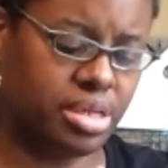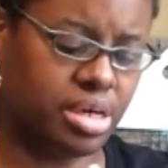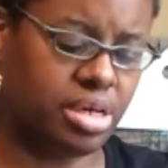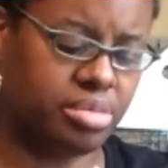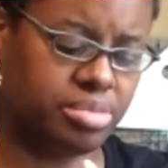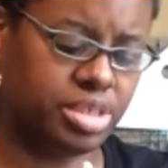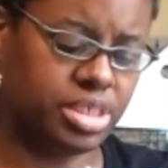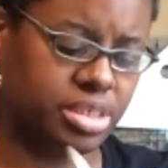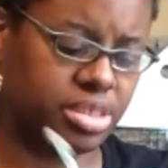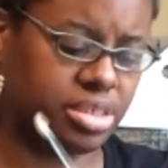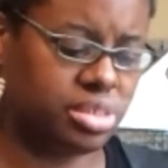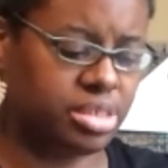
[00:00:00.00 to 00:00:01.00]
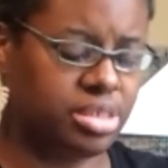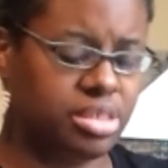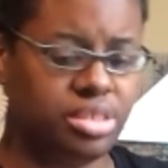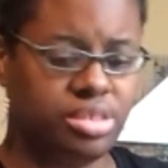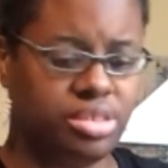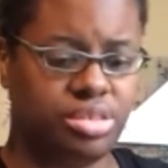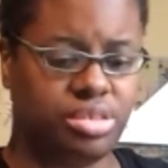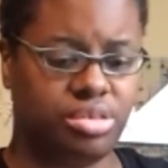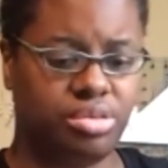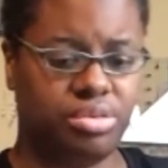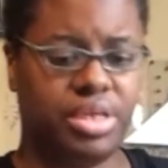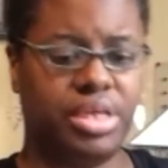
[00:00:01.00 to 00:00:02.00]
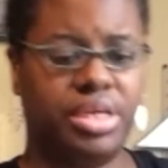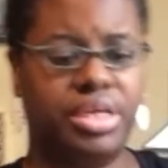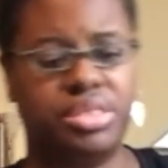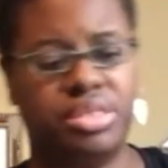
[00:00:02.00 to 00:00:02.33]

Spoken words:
objects to create